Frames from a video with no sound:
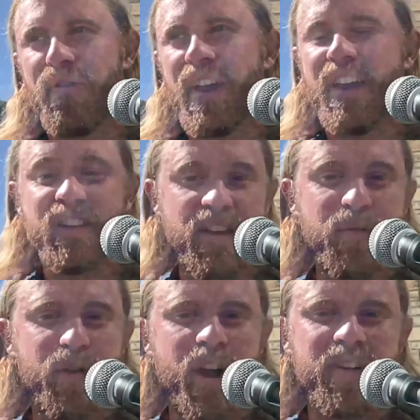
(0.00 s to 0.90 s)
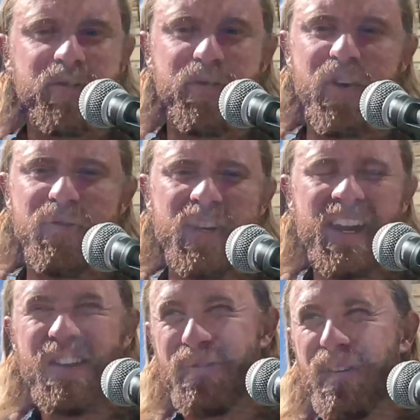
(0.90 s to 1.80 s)
is infrared.
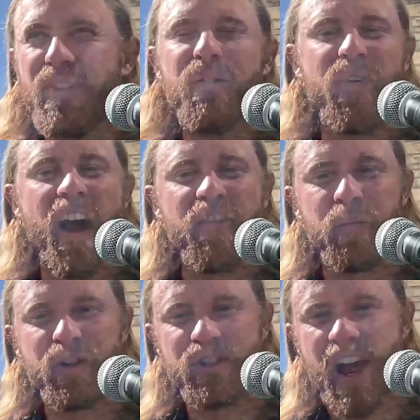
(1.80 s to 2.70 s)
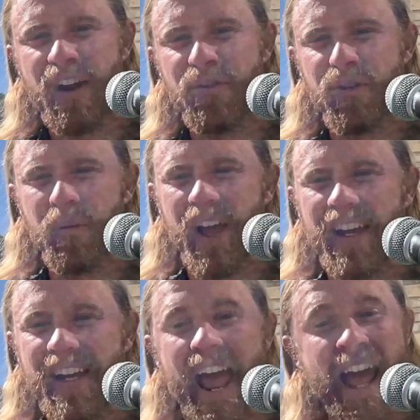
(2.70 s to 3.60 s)
55% from
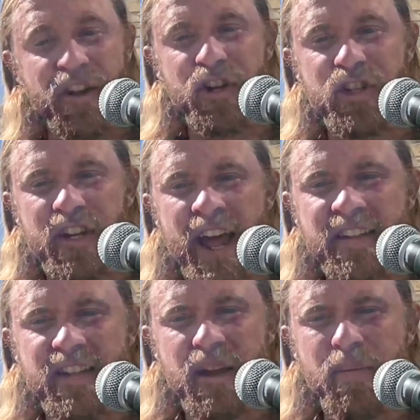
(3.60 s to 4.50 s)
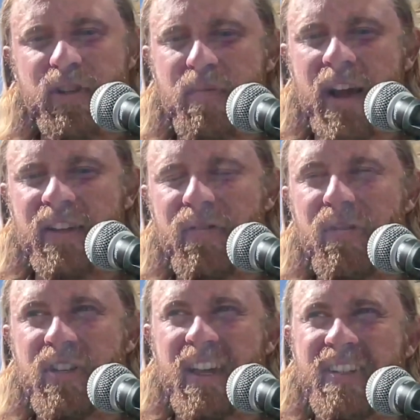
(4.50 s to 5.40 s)
like an energy density
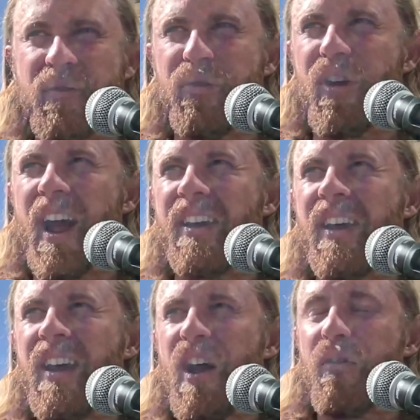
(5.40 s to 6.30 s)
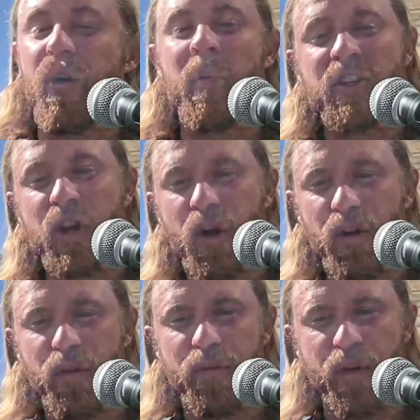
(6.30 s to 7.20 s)
perspective is infrared. From a
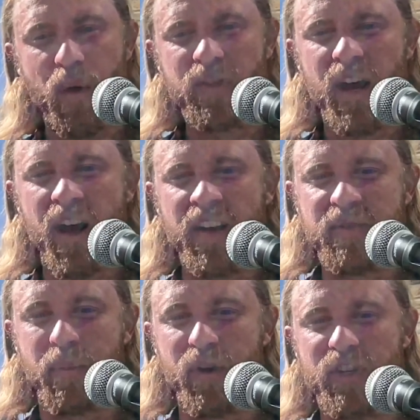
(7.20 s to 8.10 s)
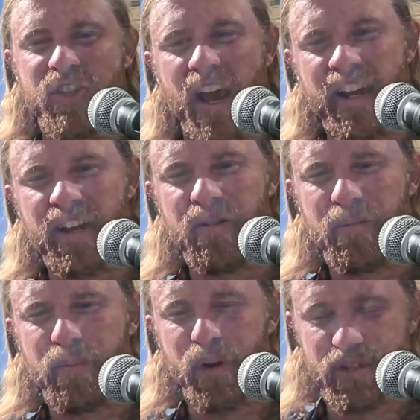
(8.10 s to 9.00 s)
total photons per second
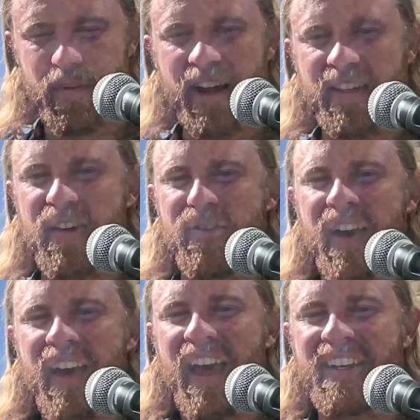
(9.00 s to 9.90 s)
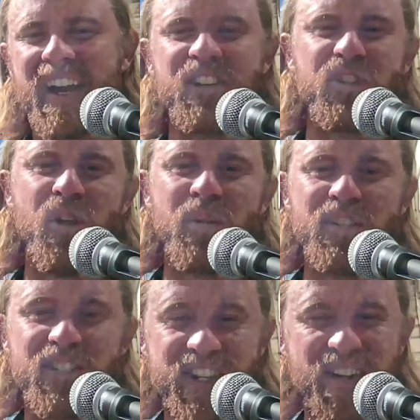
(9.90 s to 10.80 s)
perspective, it's actually
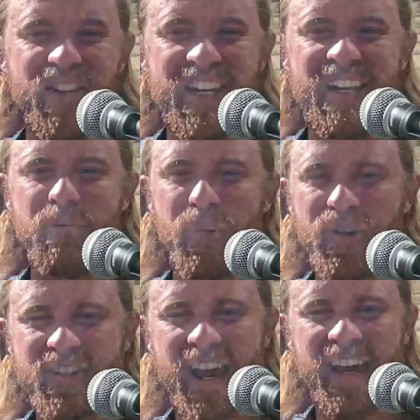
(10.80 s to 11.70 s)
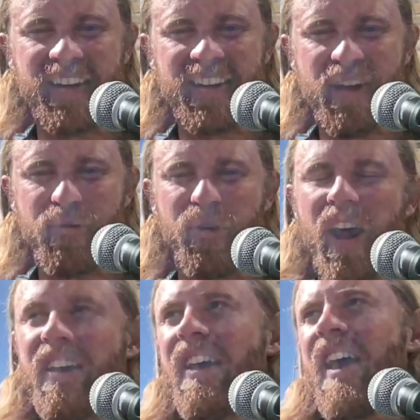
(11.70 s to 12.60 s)
almost 70%
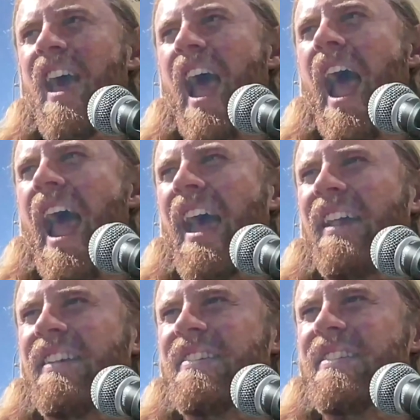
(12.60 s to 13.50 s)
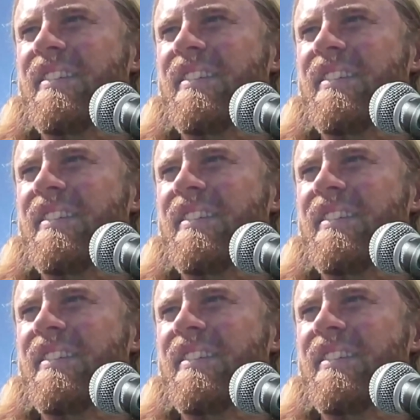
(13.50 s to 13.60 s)
infrared. And